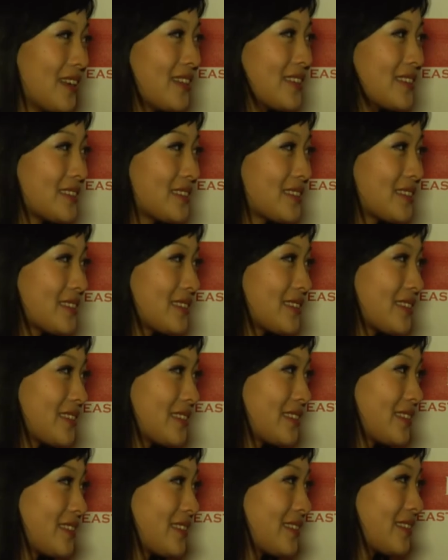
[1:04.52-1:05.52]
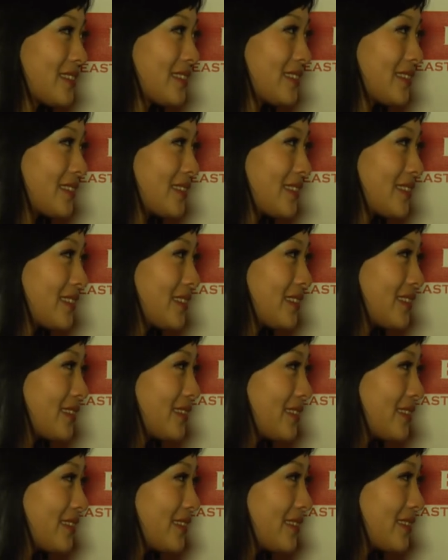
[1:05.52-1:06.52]

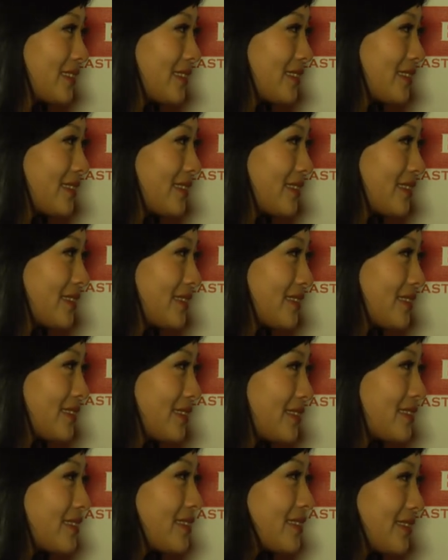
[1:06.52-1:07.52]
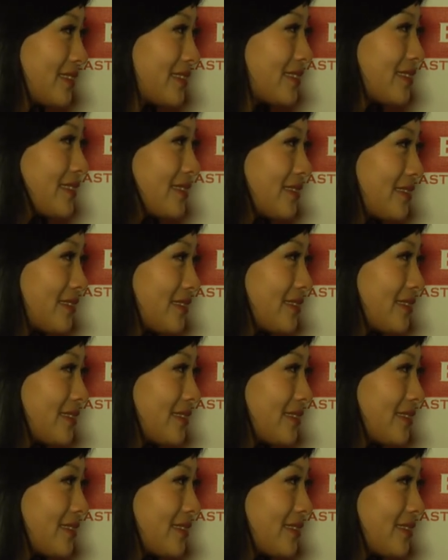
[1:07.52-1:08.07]
(not speaking)